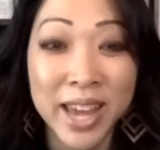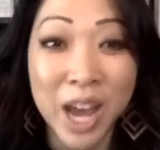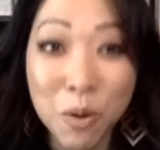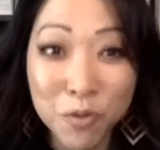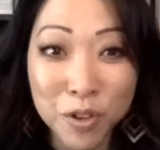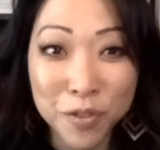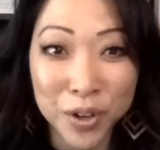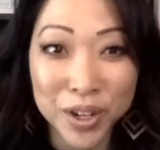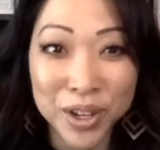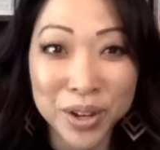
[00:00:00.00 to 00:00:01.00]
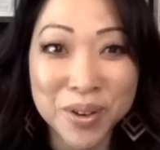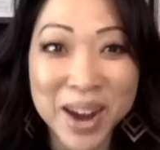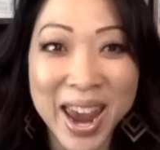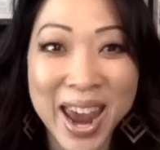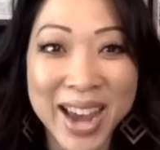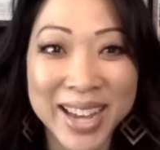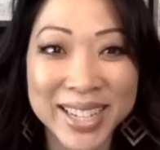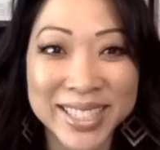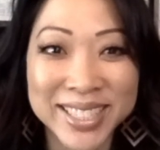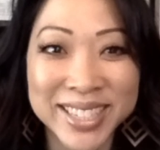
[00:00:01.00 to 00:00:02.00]
helpful for you,
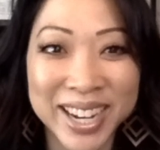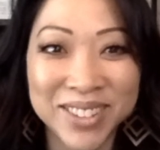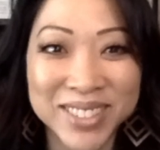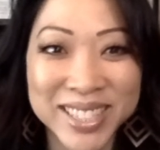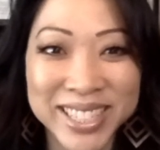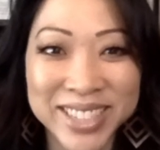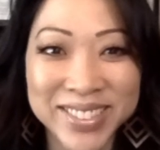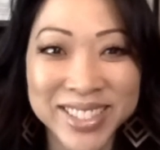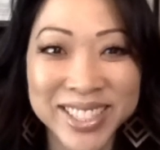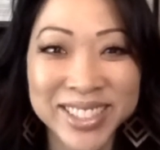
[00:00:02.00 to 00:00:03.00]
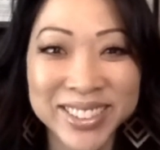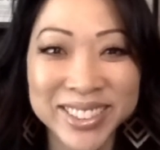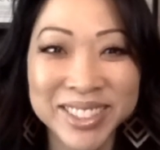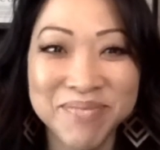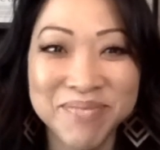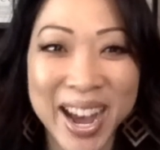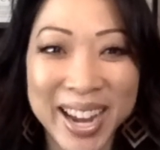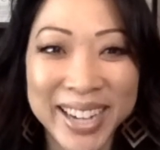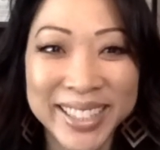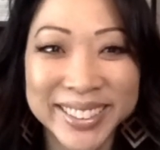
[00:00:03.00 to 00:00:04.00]
and I will see you soon.
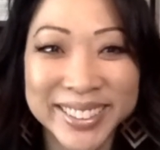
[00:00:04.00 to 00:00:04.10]
Bye.